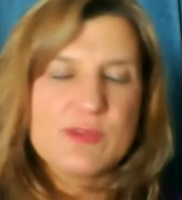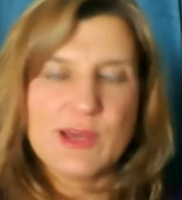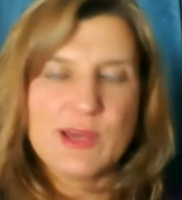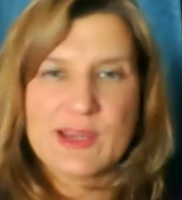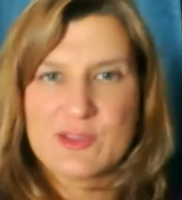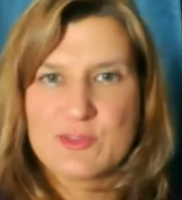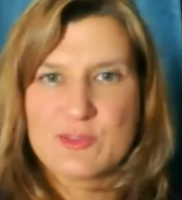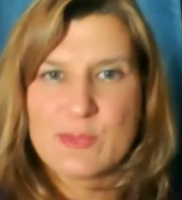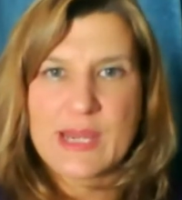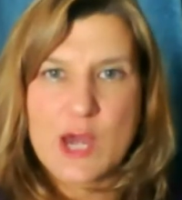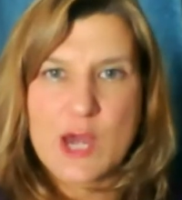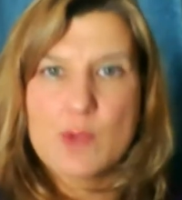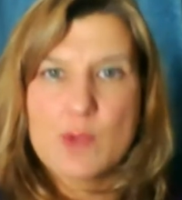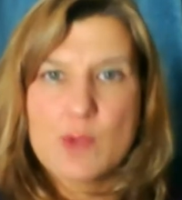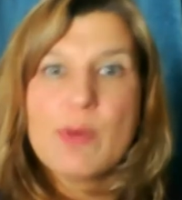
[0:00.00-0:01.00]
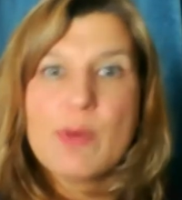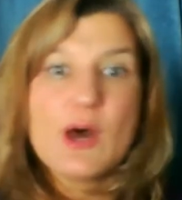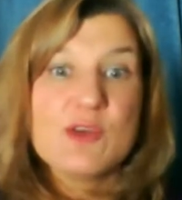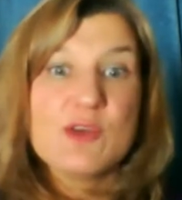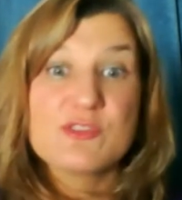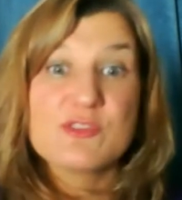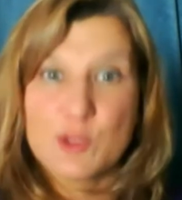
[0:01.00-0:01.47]
you like, as my own
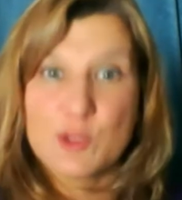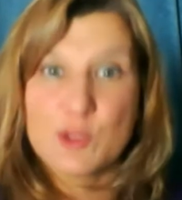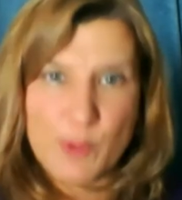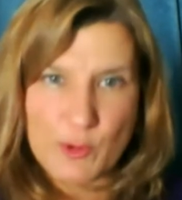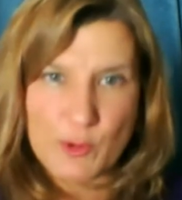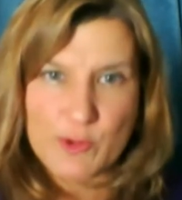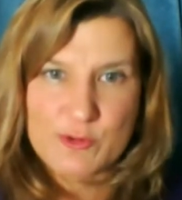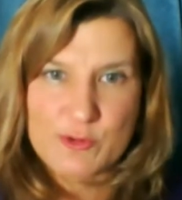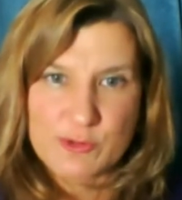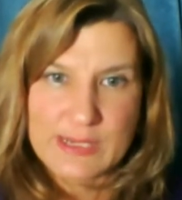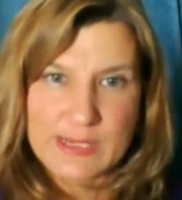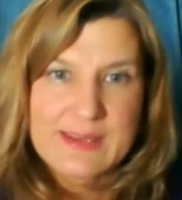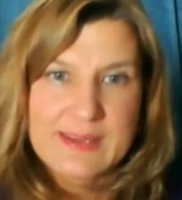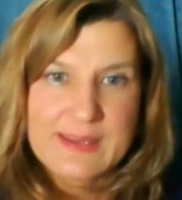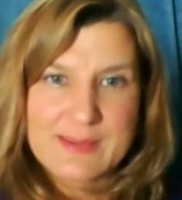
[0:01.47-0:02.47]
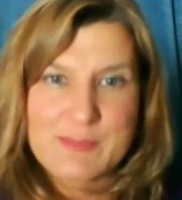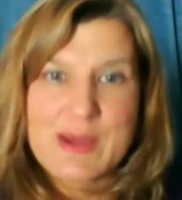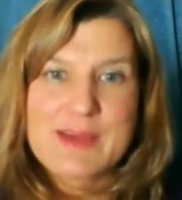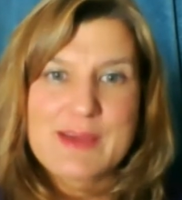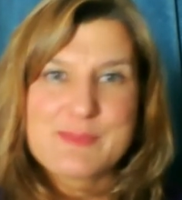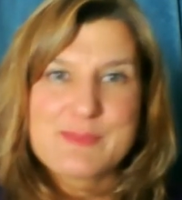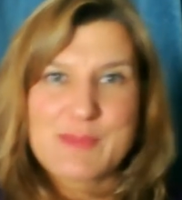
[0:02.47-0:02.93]
personal laboratory,
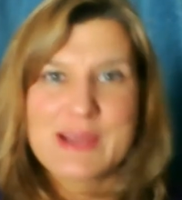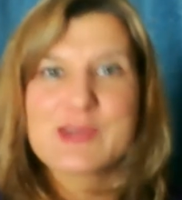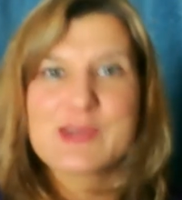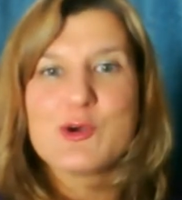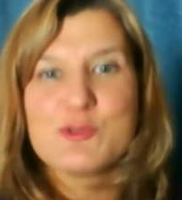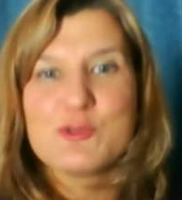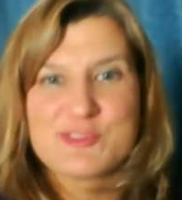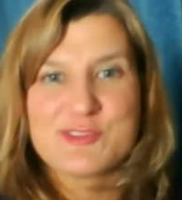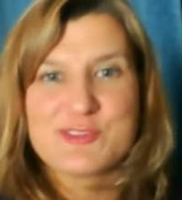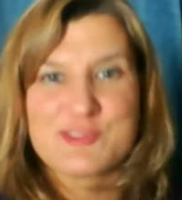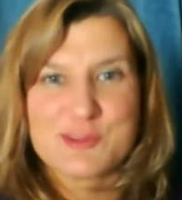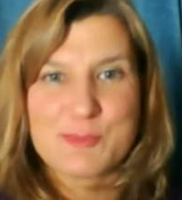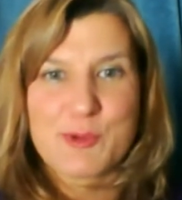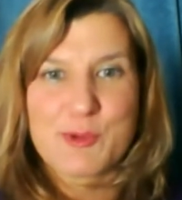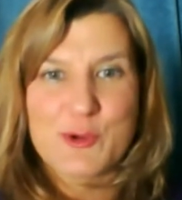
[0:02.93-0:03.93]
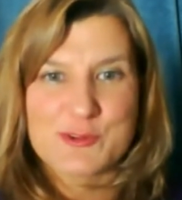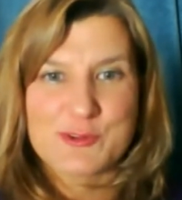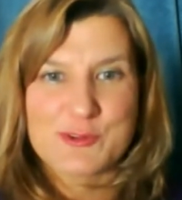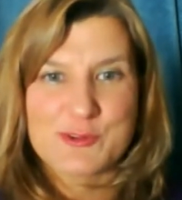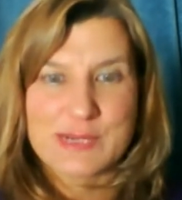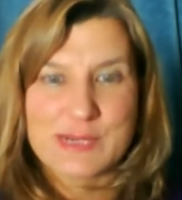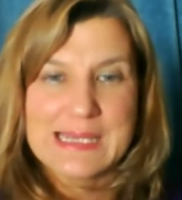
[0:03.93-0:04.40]
my consciousness
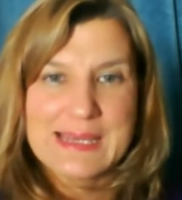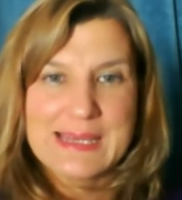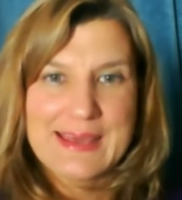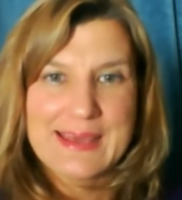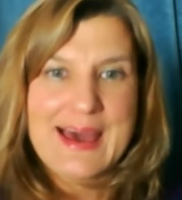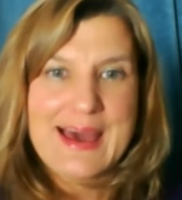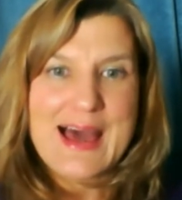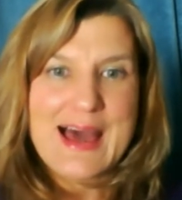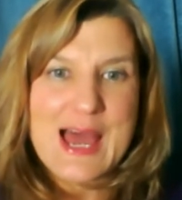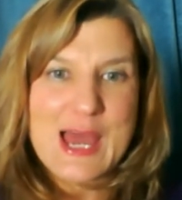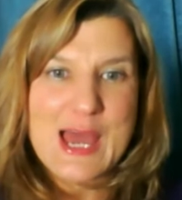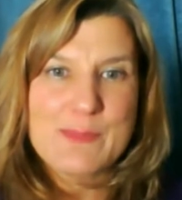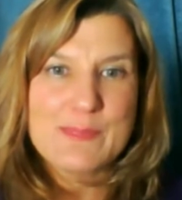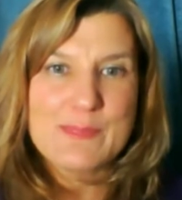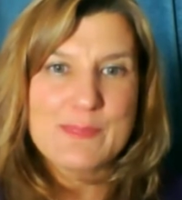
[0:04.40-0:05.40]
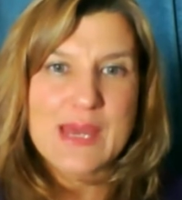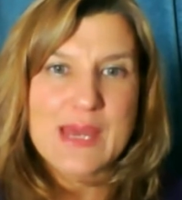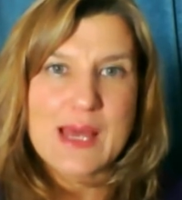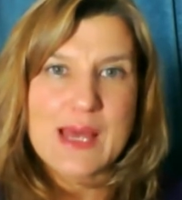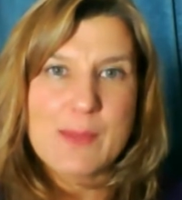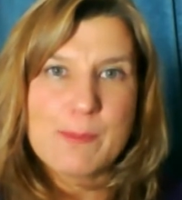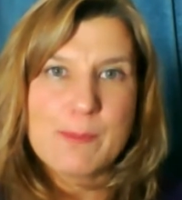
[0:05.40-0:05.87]
laboratory.
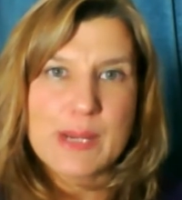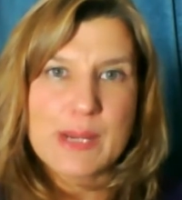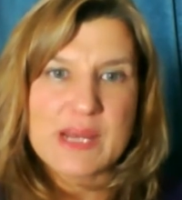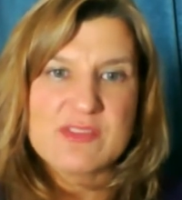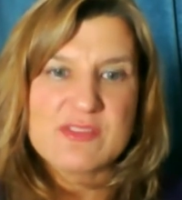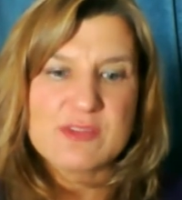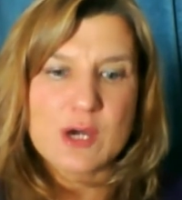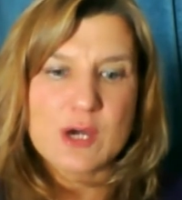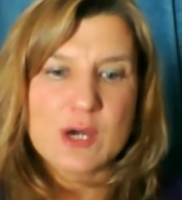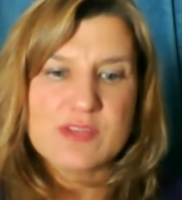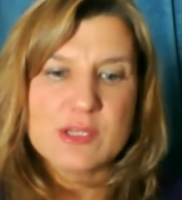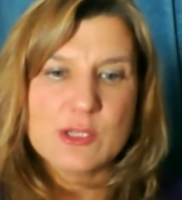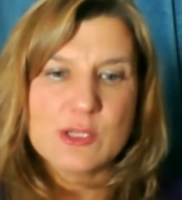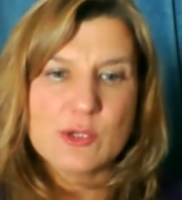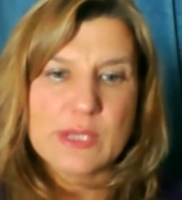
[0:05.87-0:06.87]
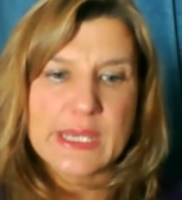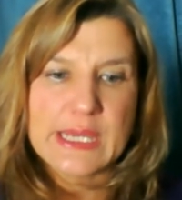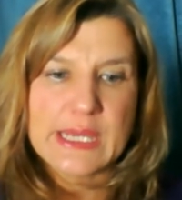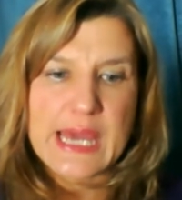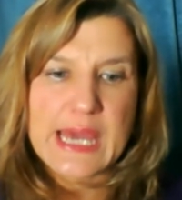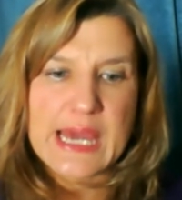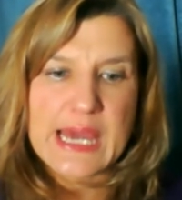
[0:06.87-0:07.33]
But I started
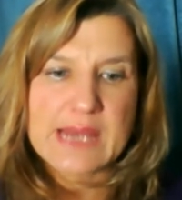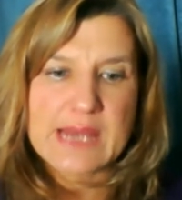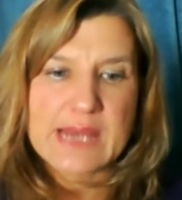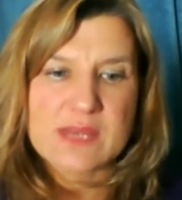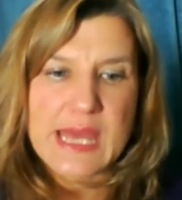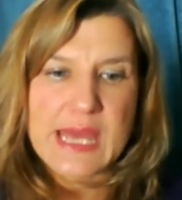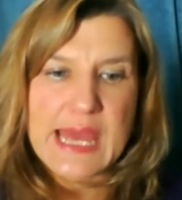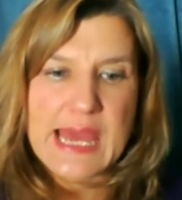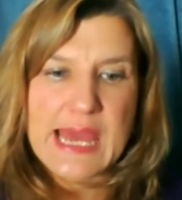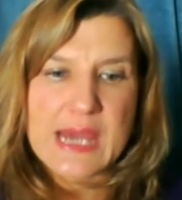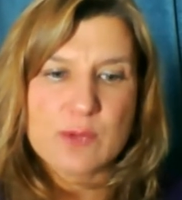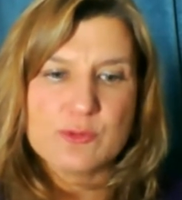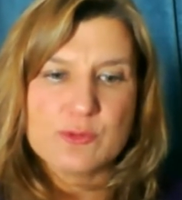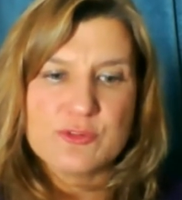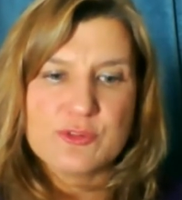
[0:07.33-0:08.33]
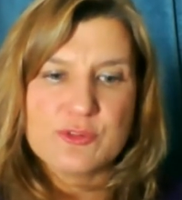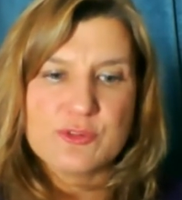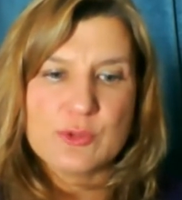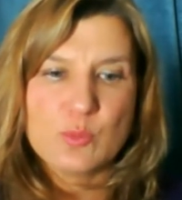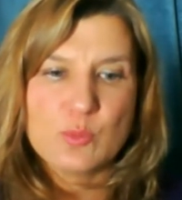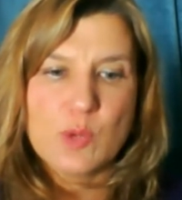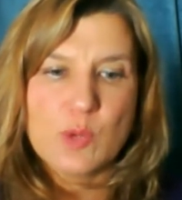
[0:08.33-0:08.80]
looking at how
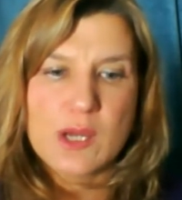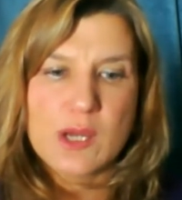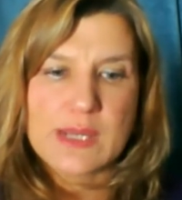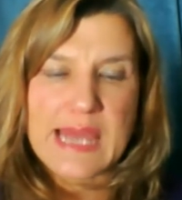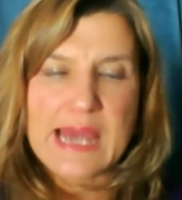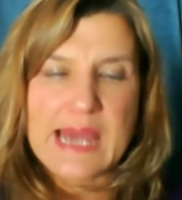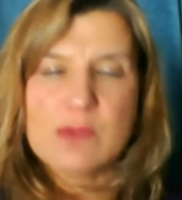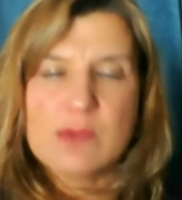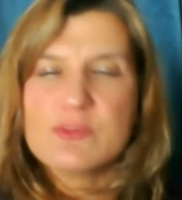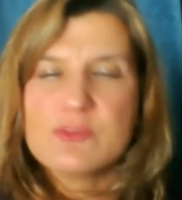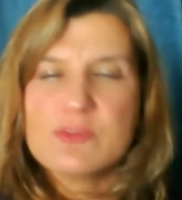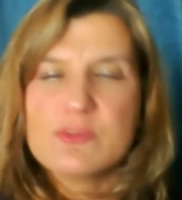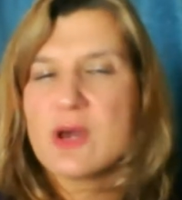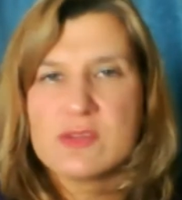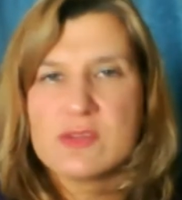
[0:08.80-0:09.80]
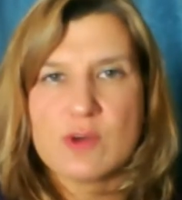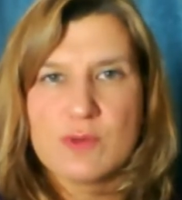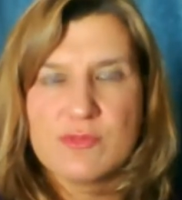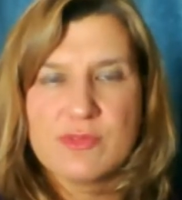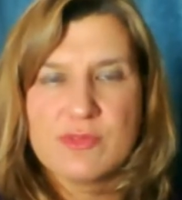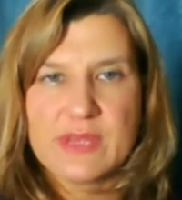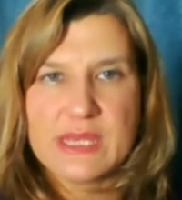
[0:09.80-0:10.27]
to work outside
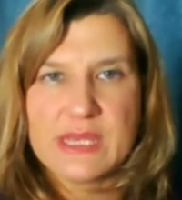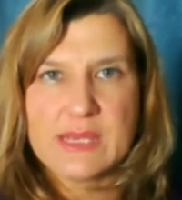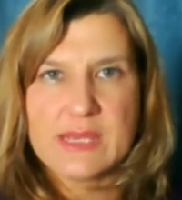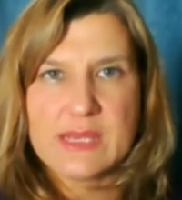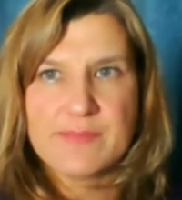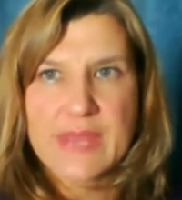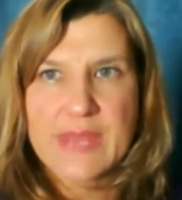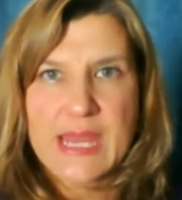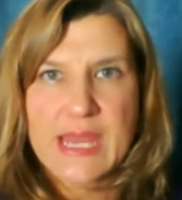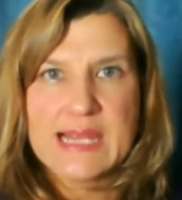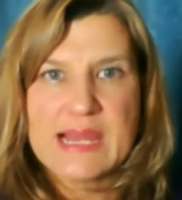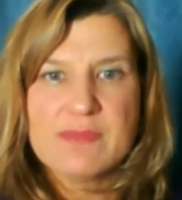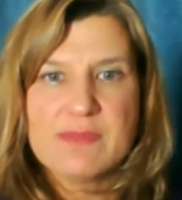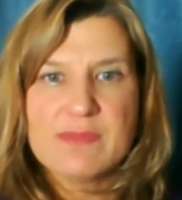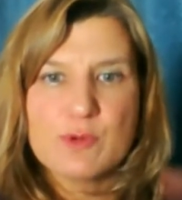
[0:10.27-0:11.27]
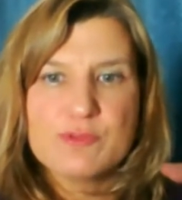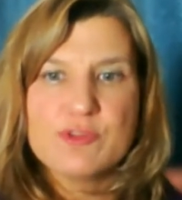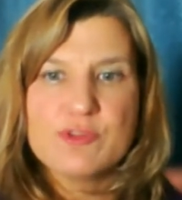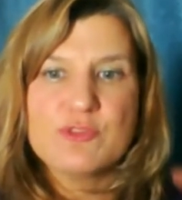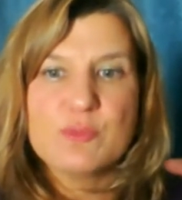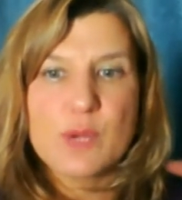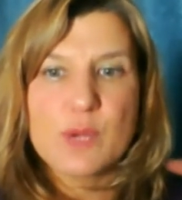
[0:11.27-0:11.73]
of the level of
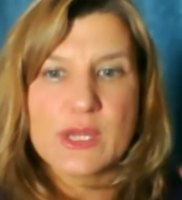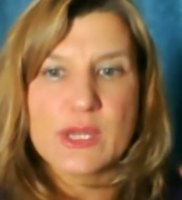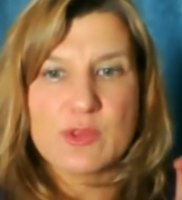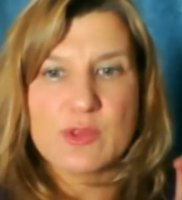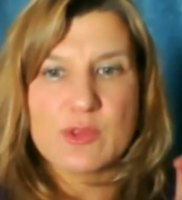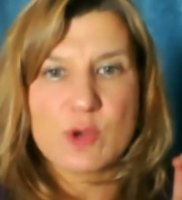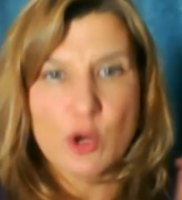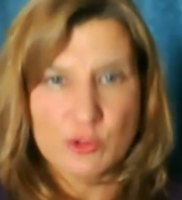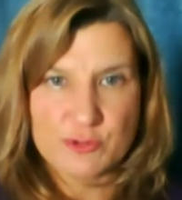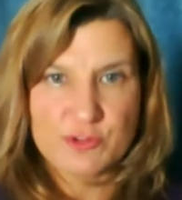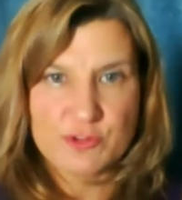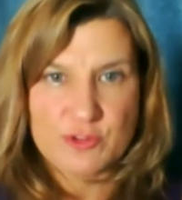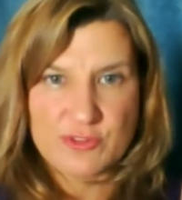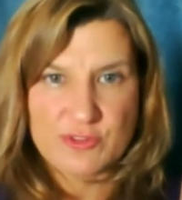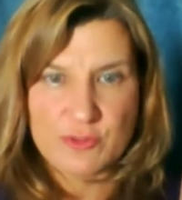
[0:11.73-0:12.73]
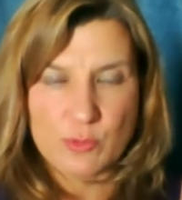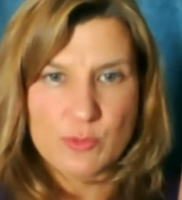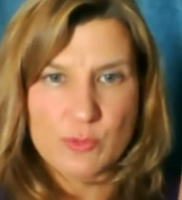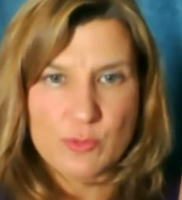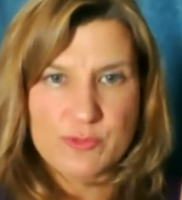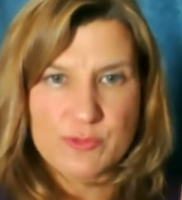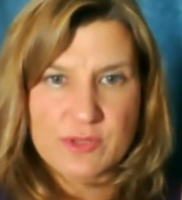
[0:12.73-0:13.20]
just working with conscious thought